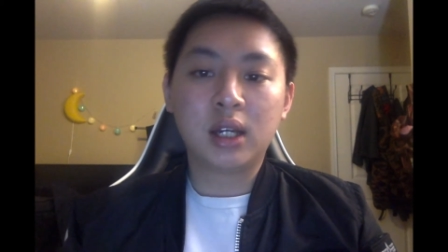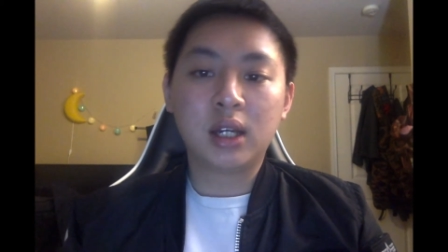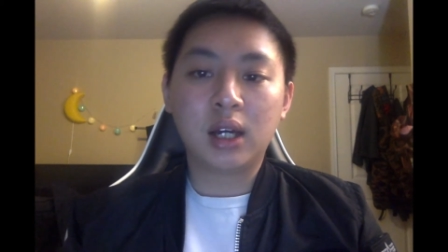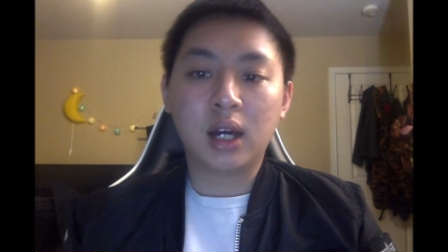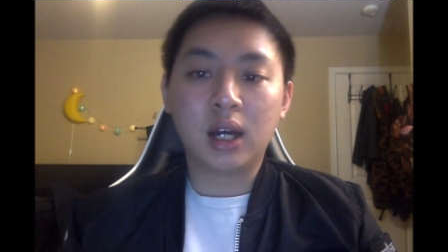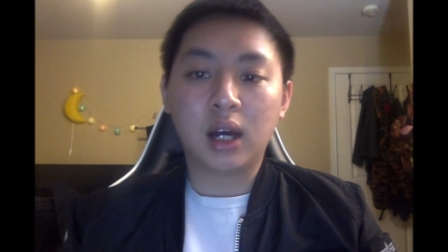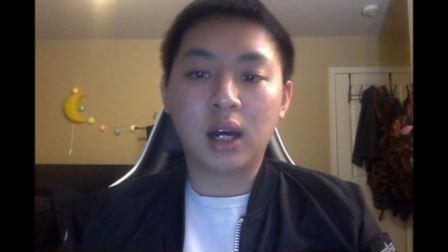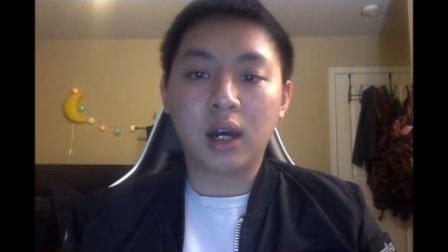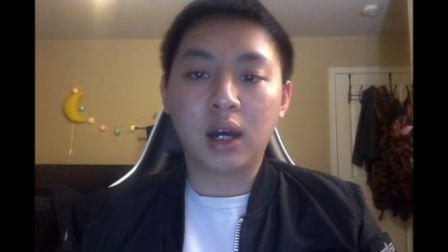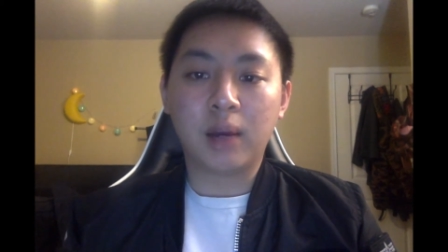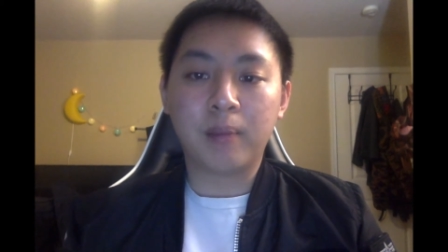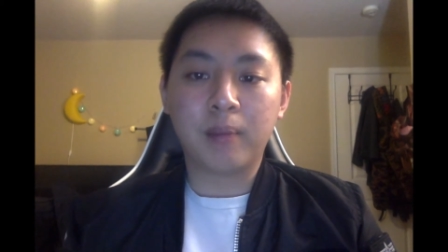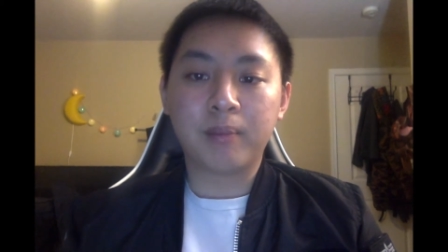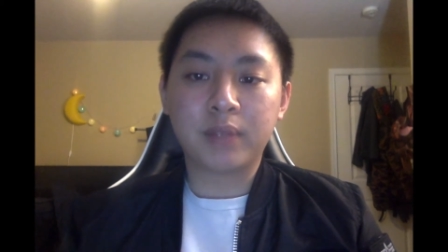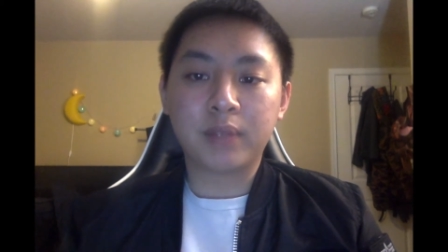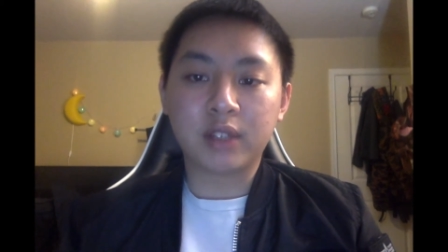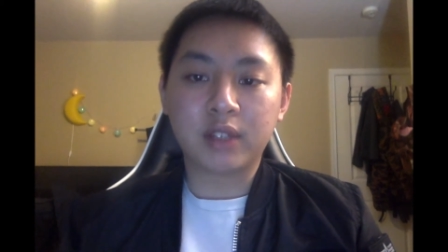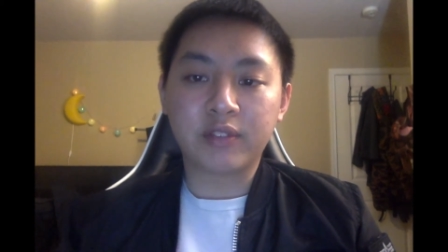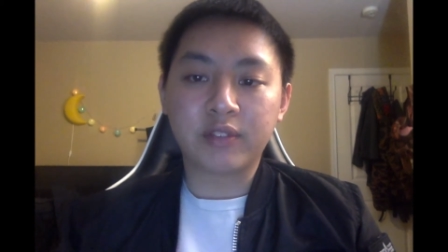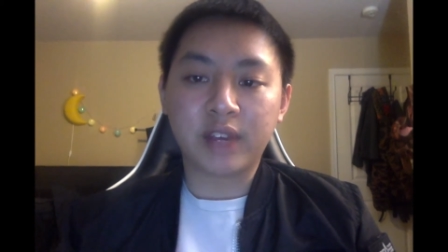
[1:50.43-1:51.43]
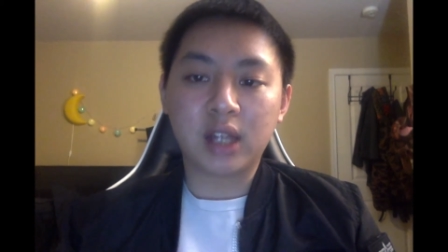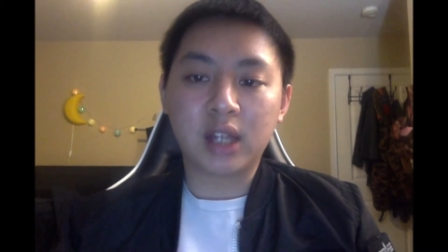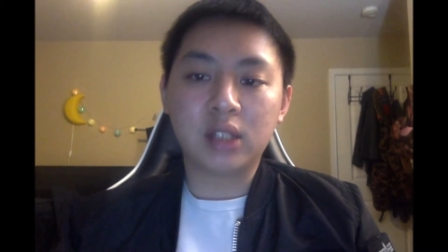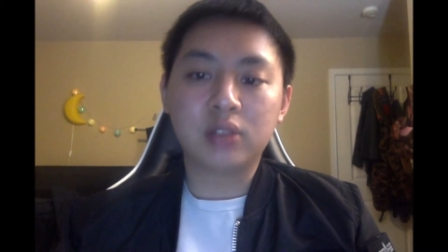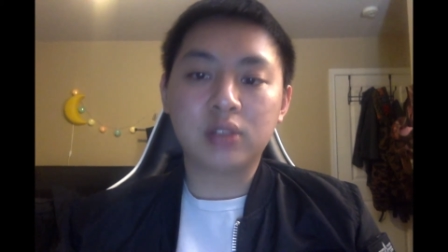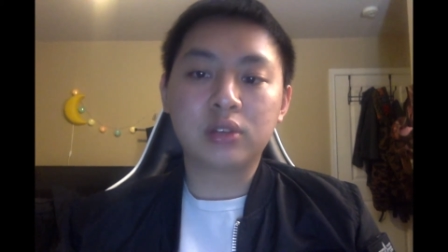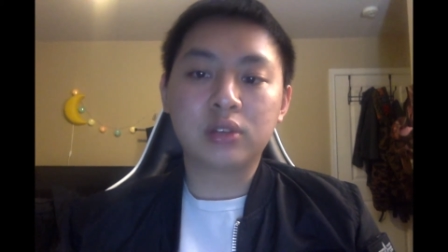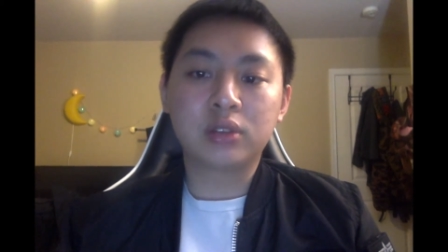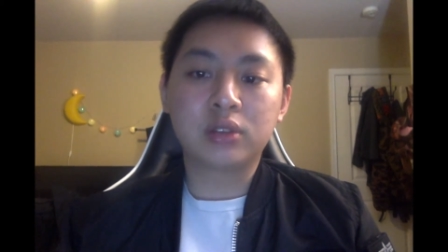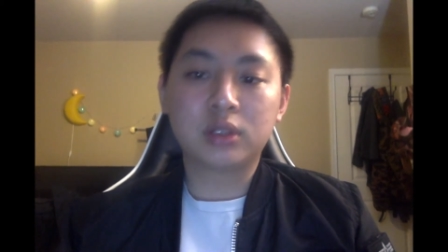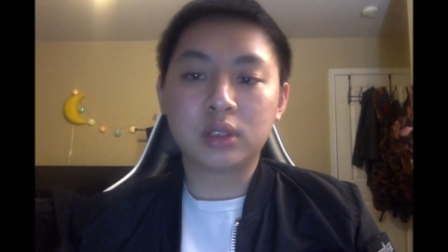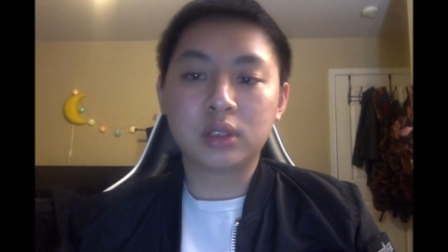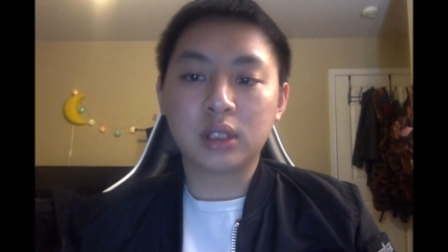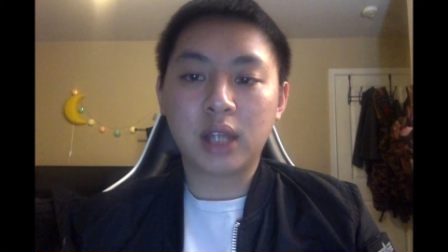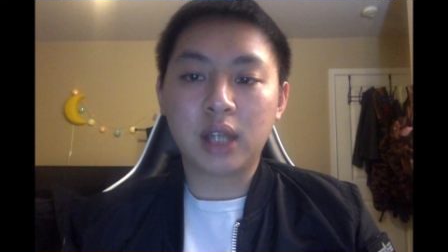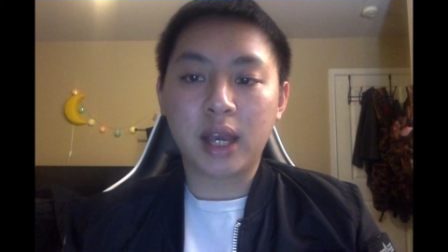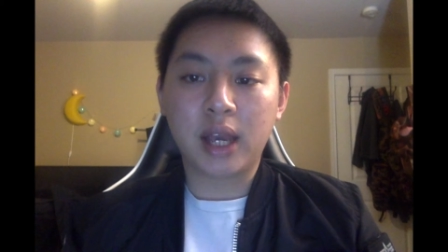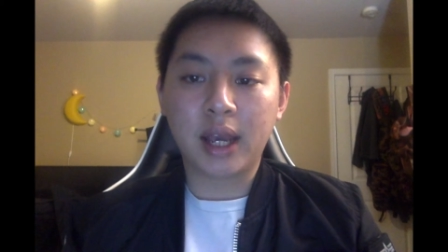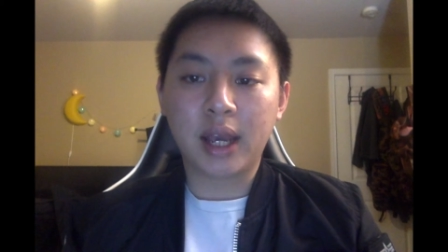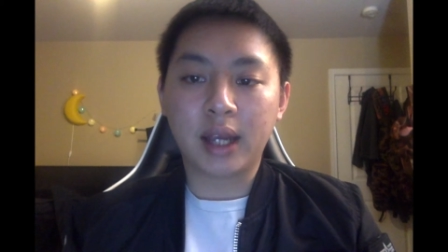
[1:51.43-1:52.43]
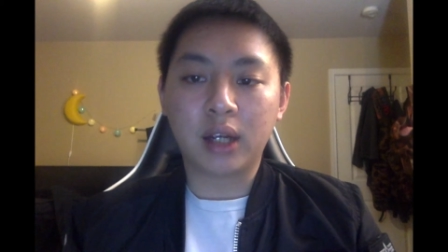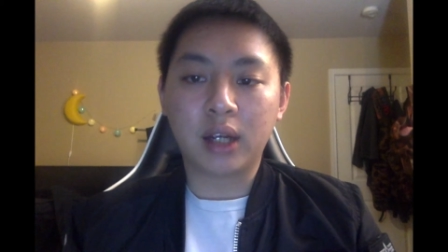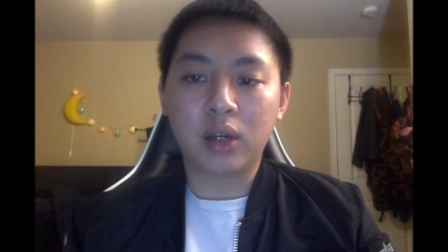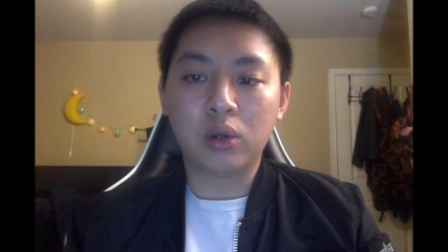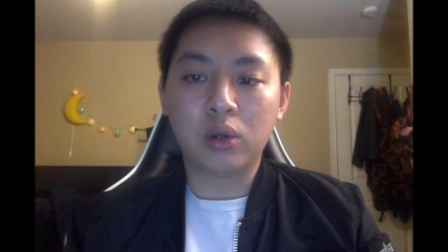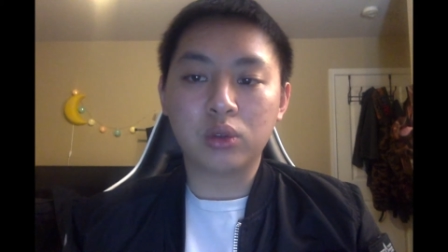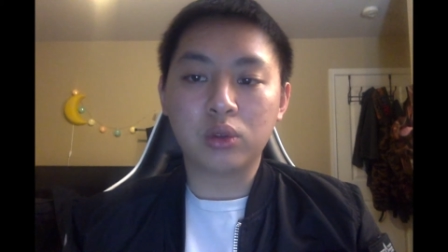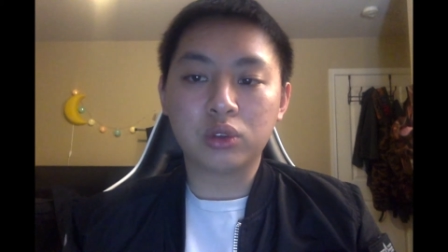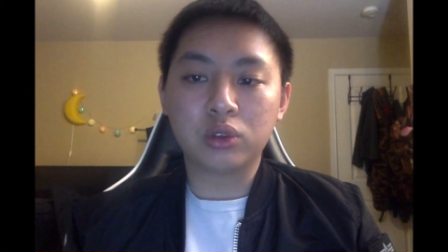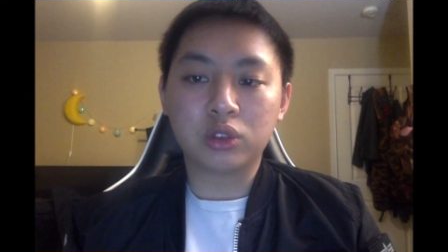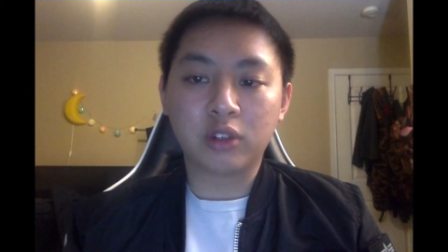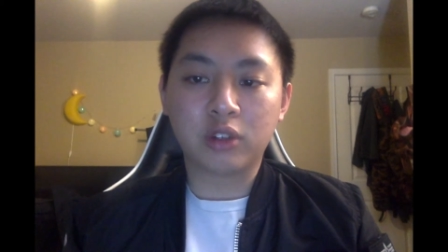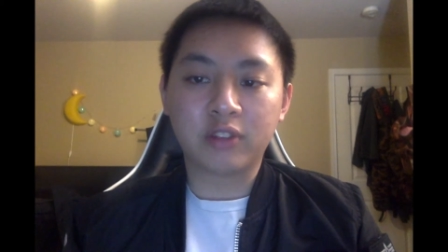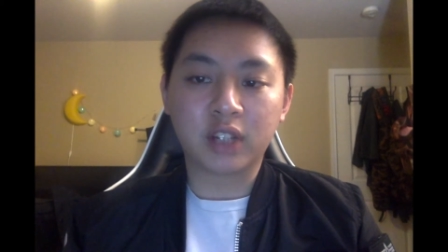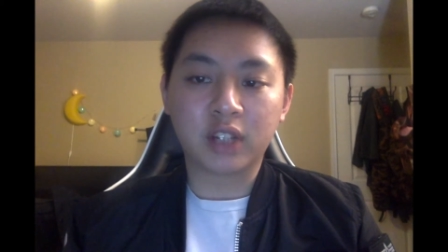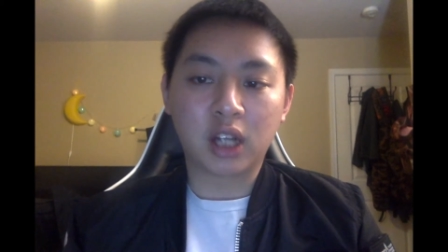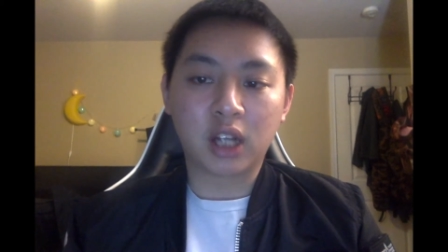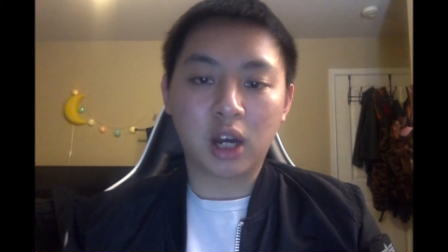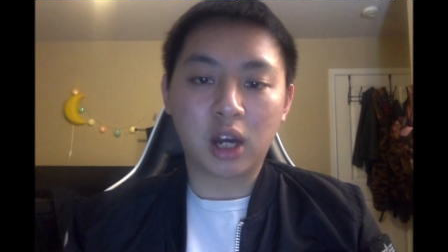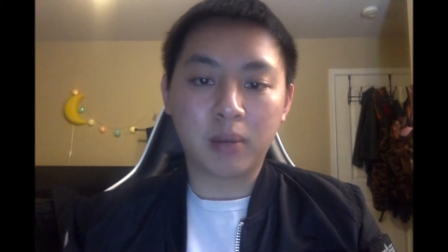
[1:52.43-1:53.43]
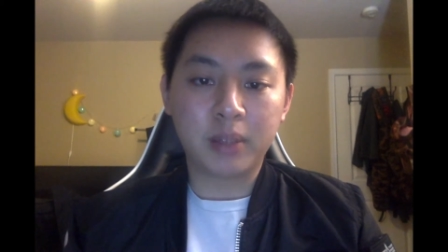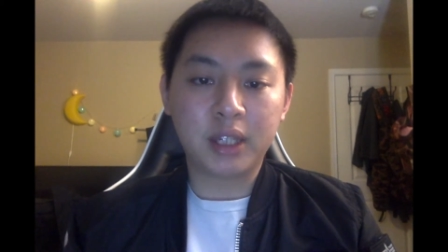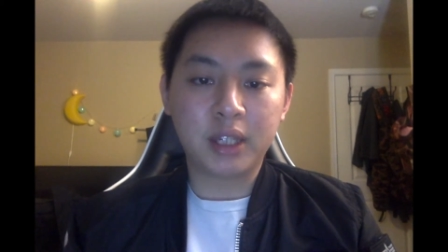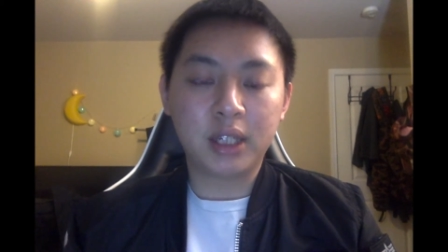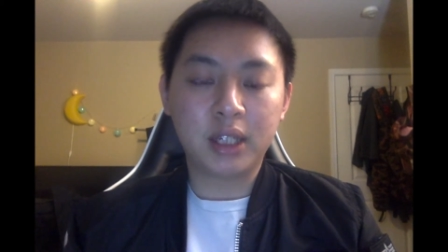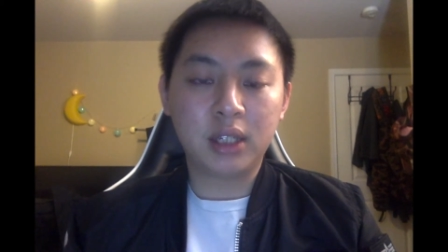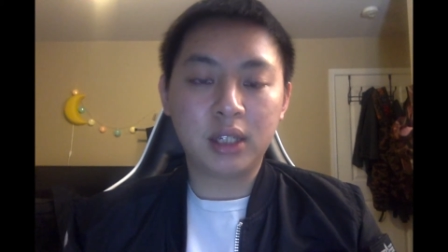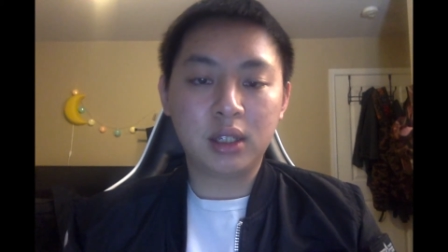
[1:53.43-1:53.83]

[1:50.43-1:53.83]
the values and goals of the company.